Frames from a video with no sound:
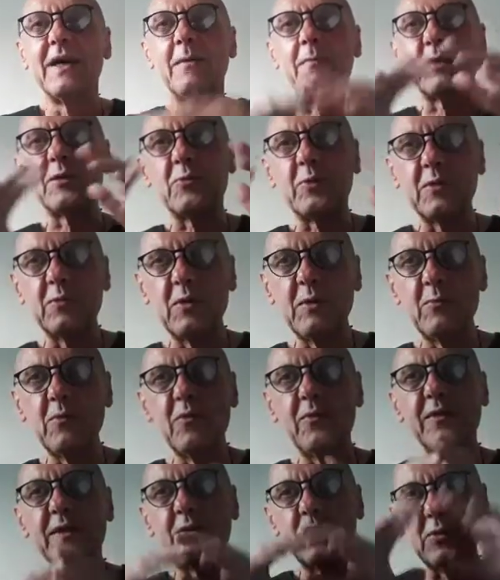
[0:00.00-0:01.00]
But when we
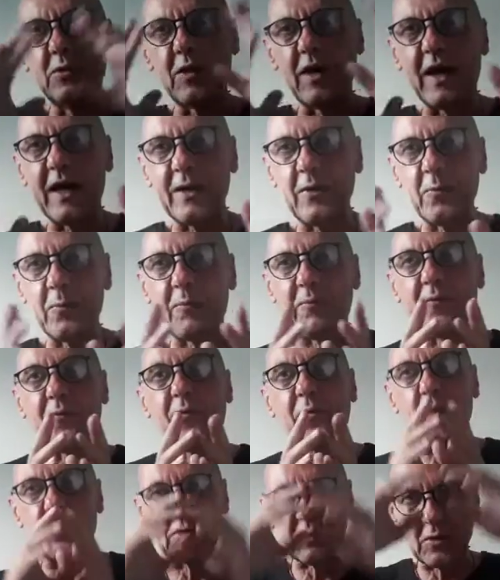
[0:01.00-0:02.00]
move into the higher
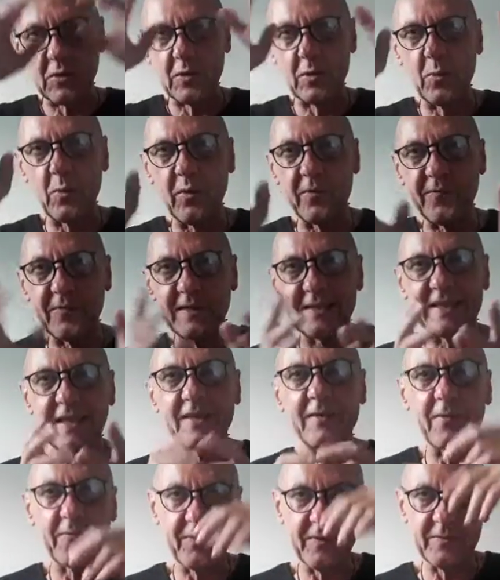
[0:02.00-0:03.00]
fourth or lower
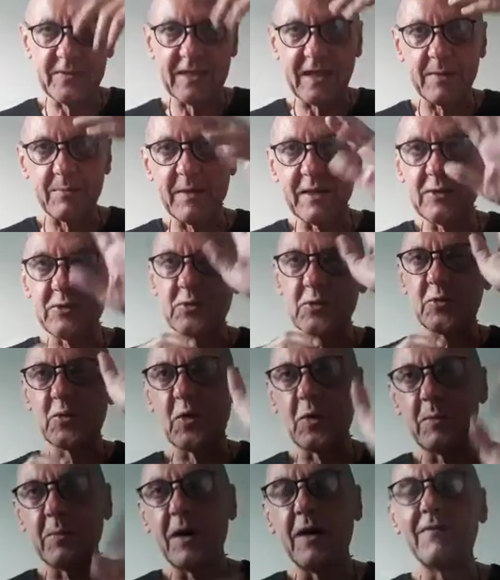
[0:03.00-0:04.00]
fifth dimension
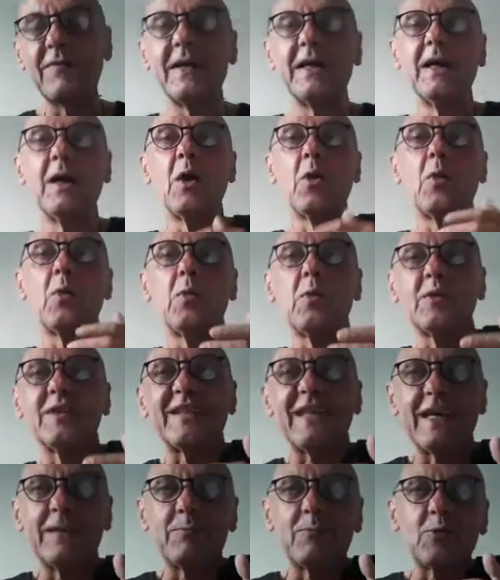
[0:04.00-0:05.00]
or above, we want
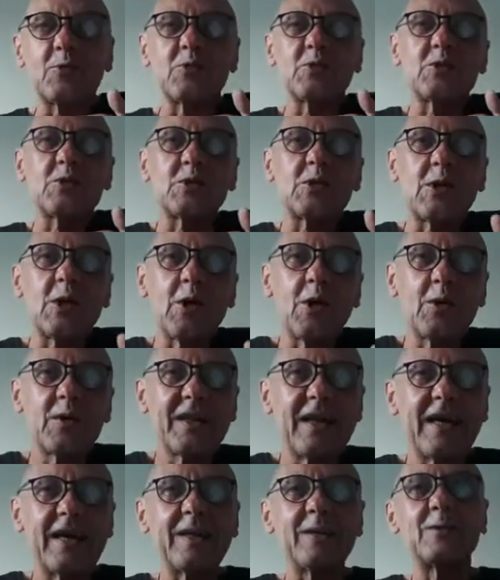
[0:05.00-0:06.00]
time to slow
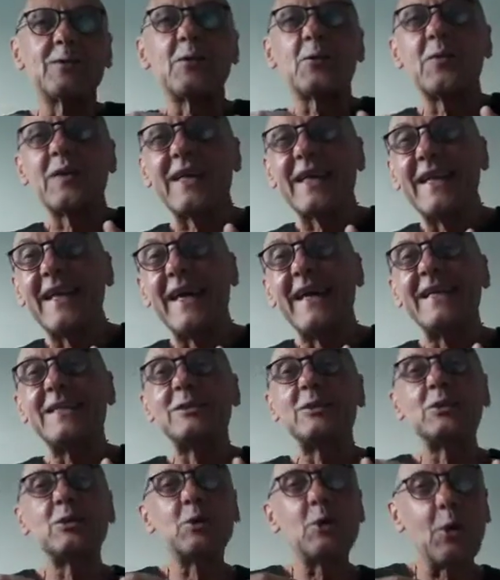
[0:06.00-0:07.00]
down so we can
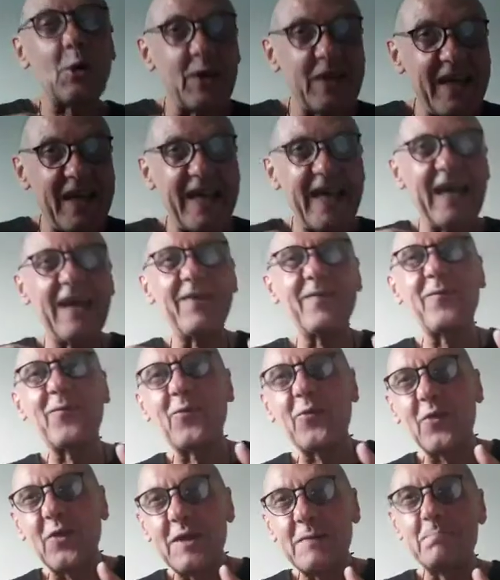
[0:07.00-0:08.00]
enjoy
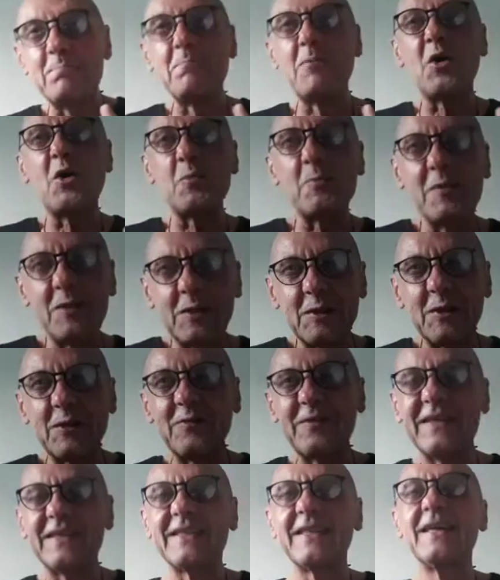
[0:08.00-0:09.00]
every moment of
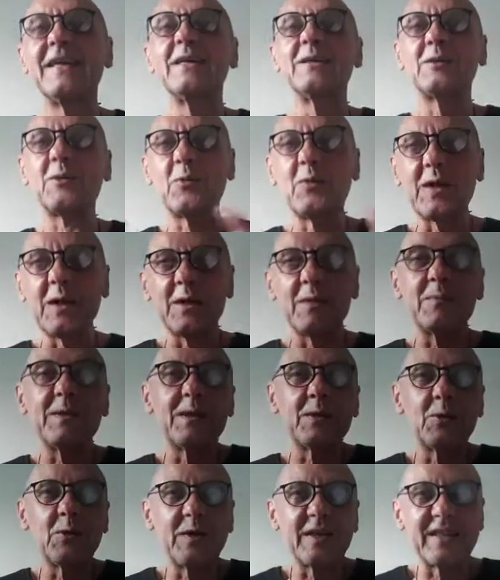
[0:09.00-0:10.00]
it. So we're going to be
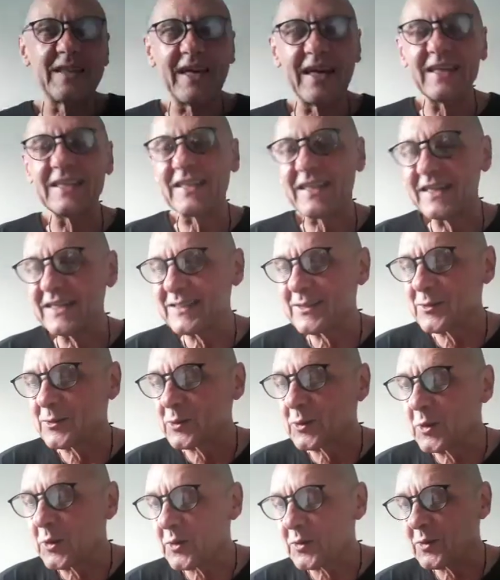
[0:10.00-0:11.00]
doing that. Huh? It's a
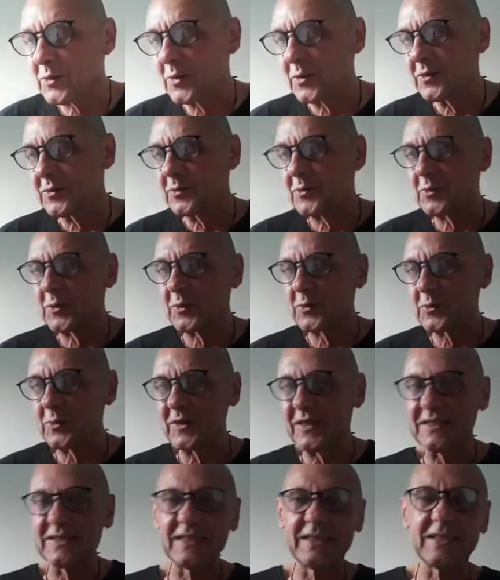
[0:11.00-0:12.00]
turtle. The turtle
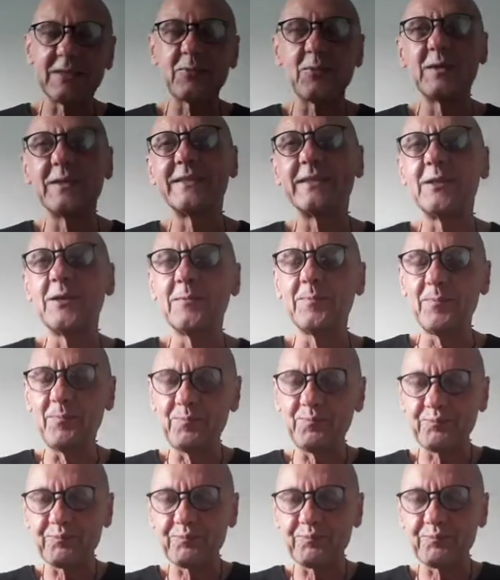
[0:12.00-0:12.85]
has this wisdom.